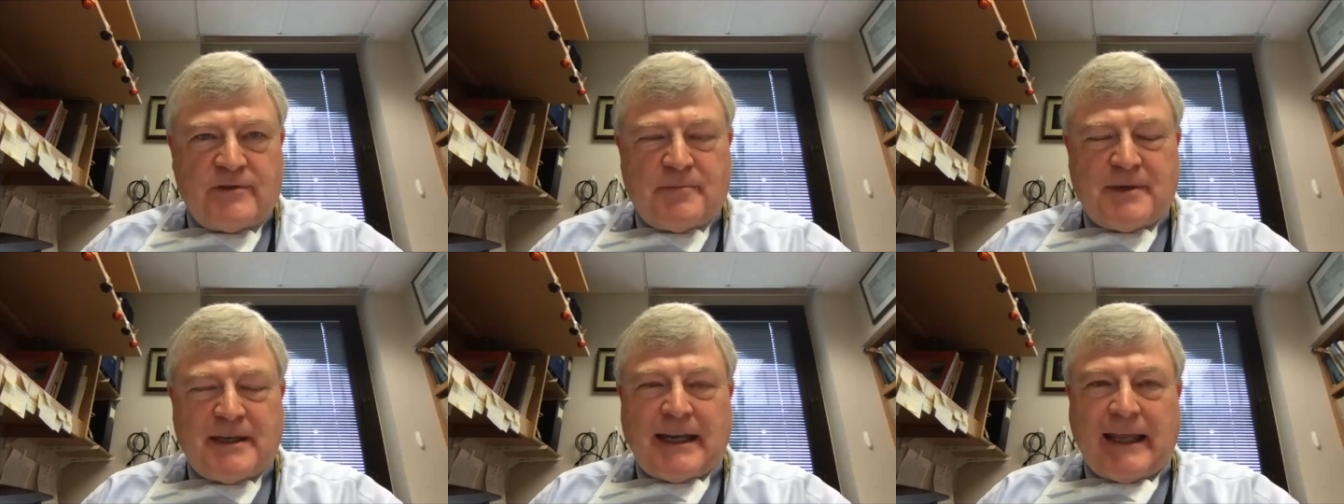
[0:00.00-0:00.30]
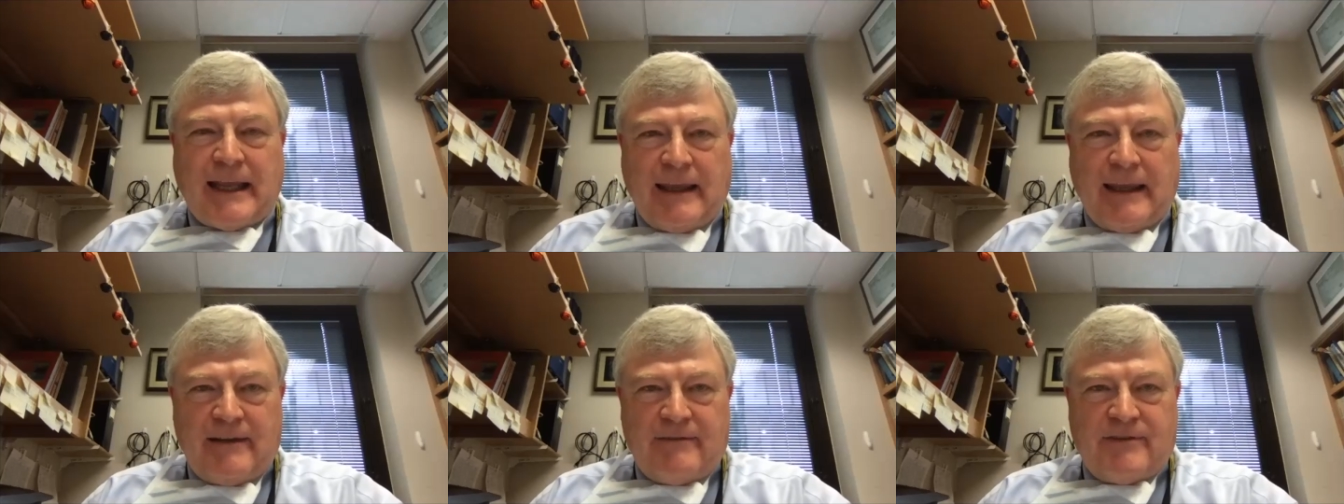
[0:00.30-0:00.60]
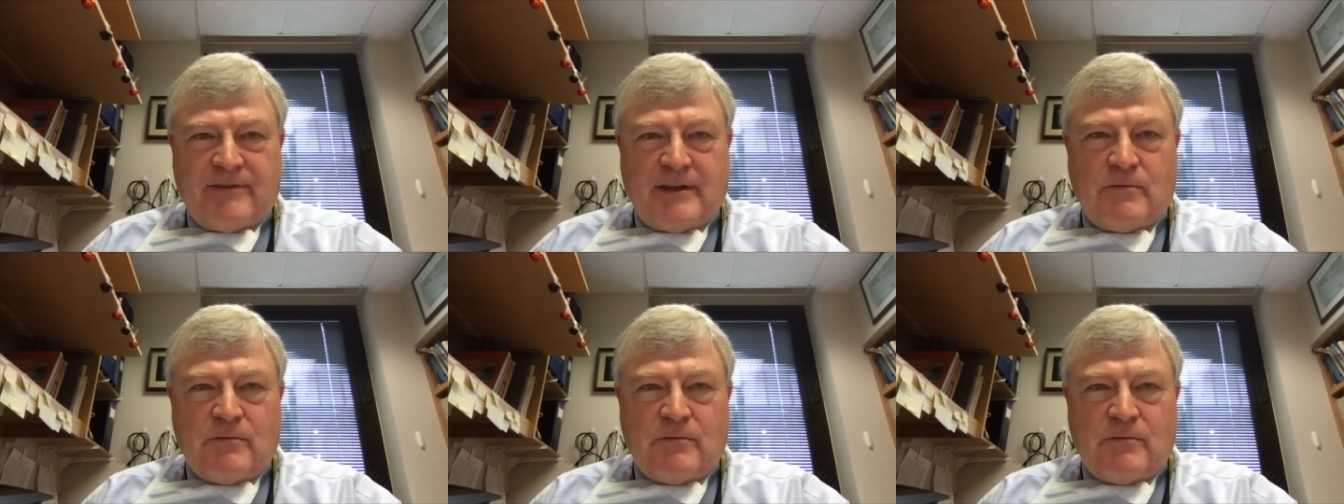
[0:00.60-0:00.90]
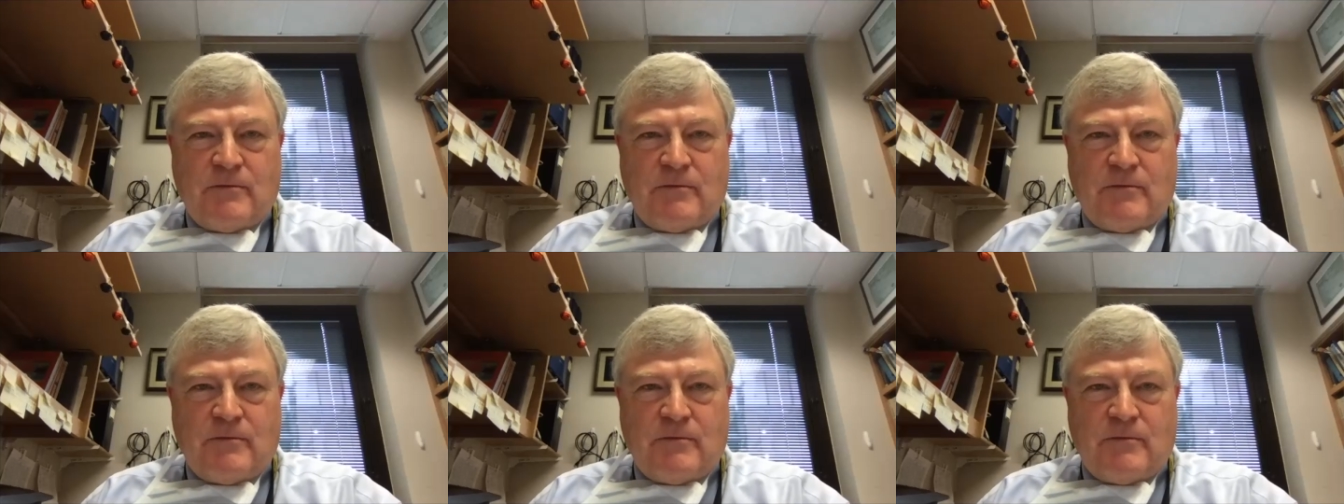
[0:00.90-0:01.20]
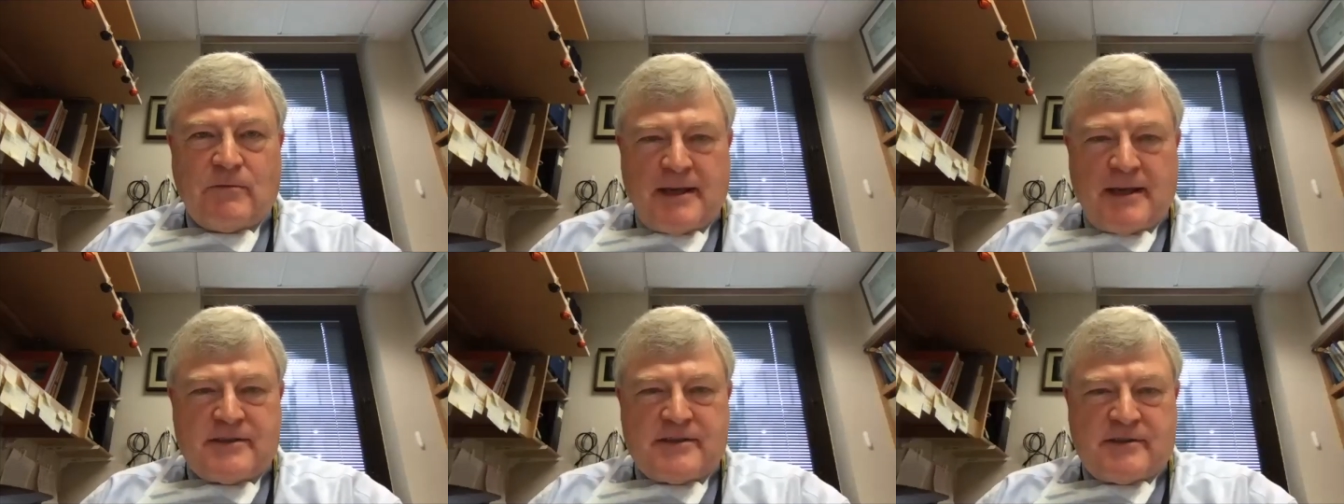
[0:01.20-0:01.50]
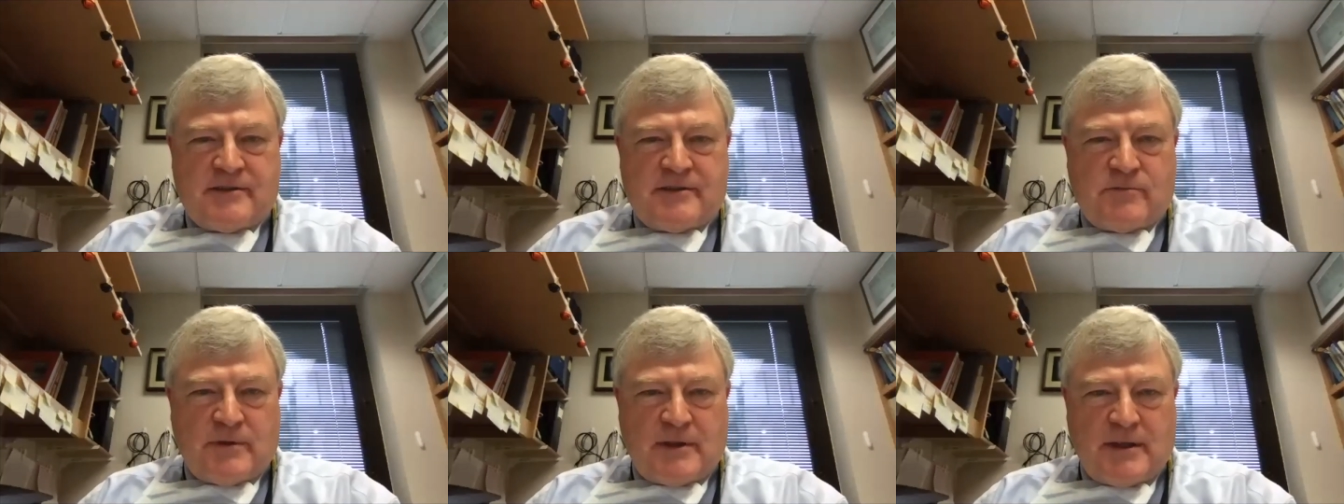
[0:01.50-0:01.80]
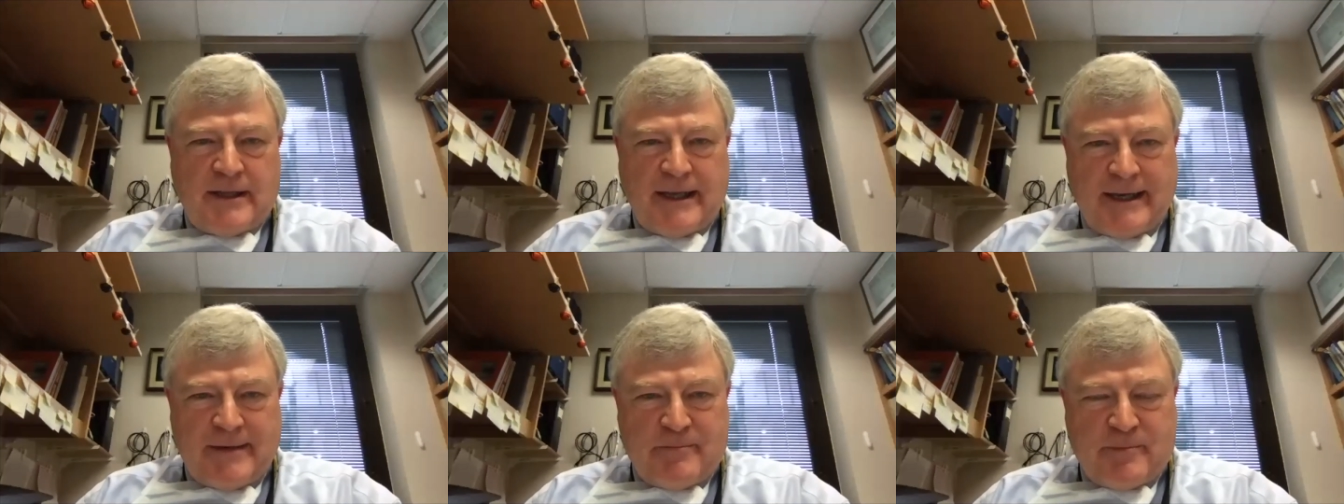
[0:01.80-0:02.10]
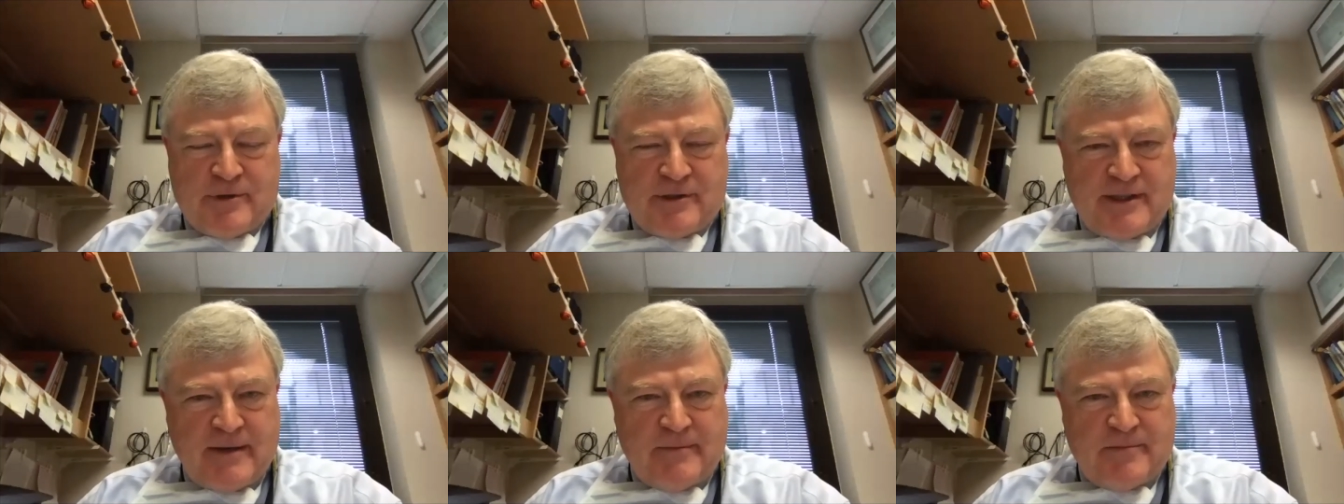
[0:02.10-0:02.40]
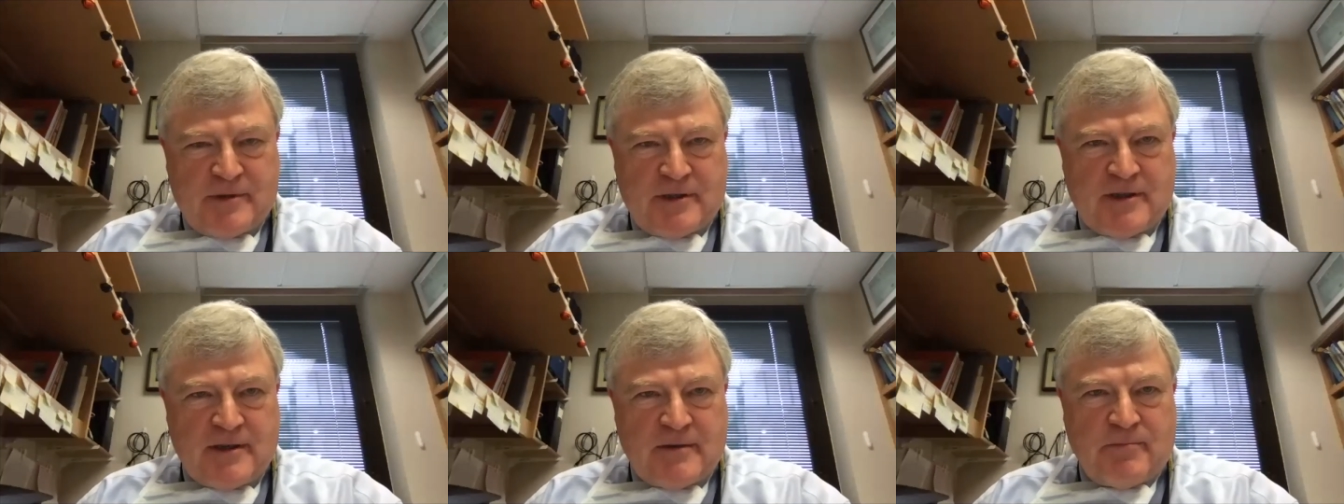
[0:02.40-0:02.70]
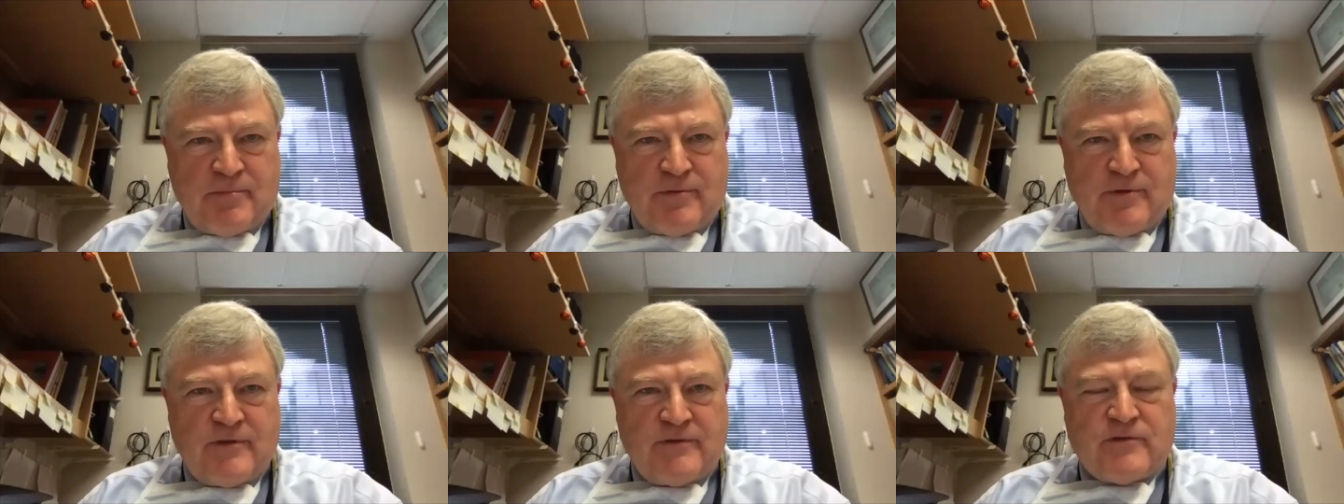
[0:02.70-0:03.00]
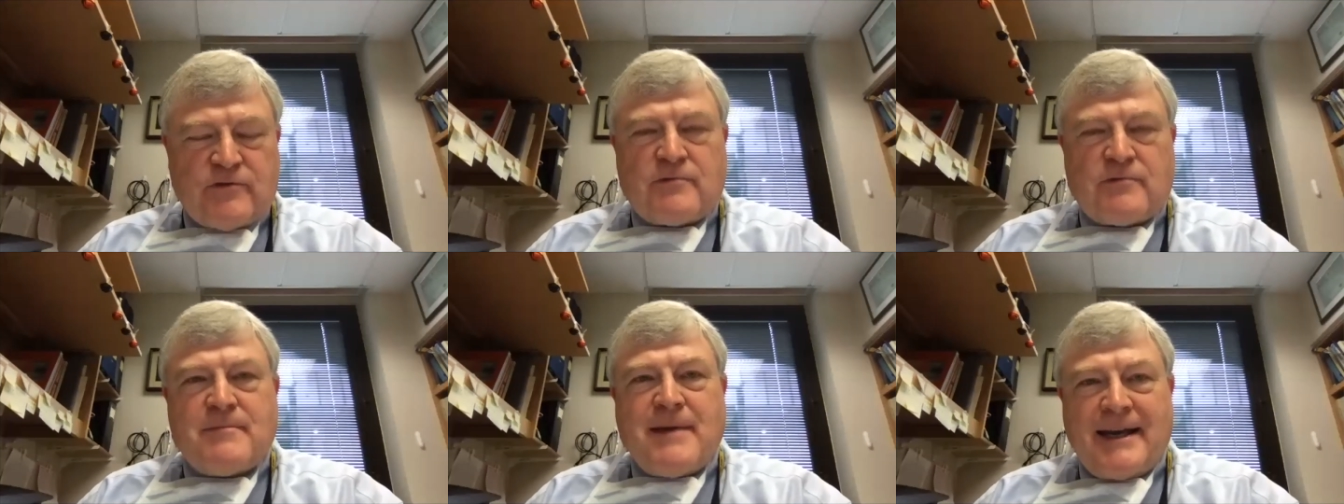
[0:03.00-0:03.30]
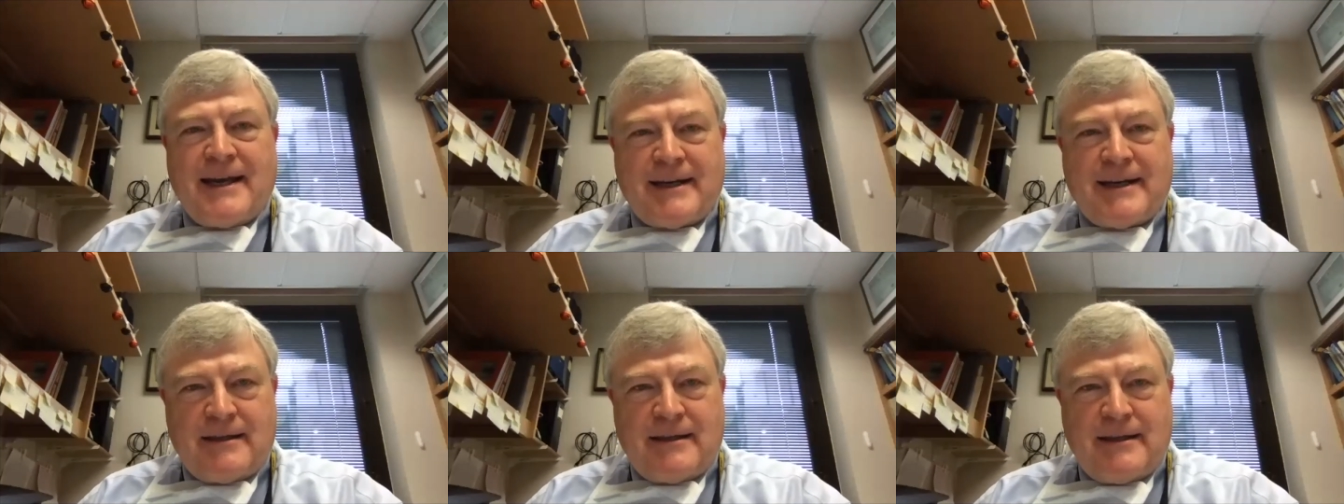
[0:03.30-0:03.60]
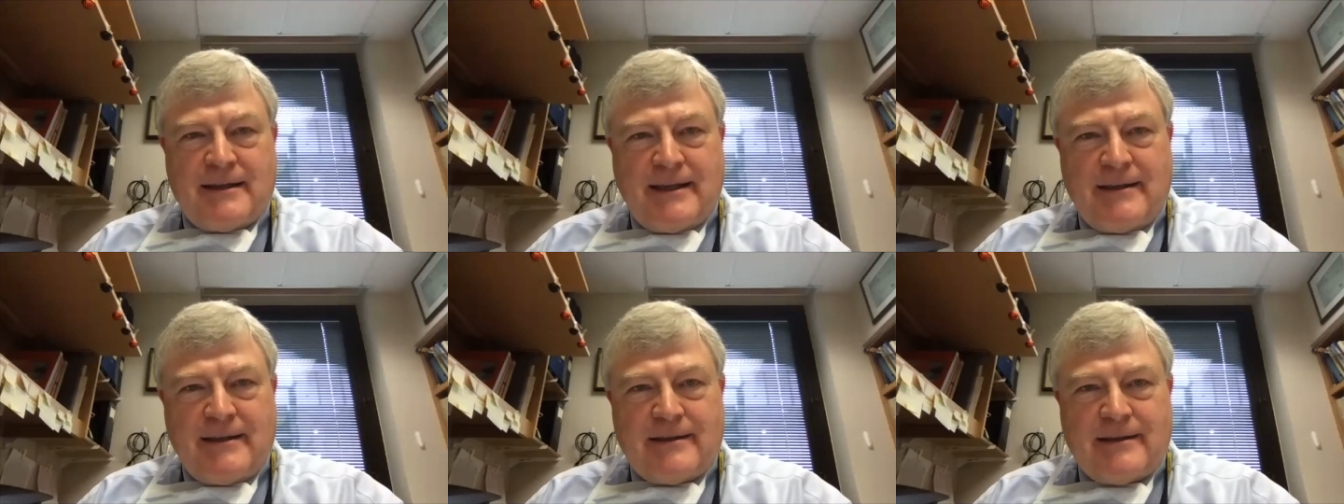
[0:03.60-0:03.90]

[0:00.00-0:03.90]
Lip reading: but even one of the patients with light perception improved dramatically.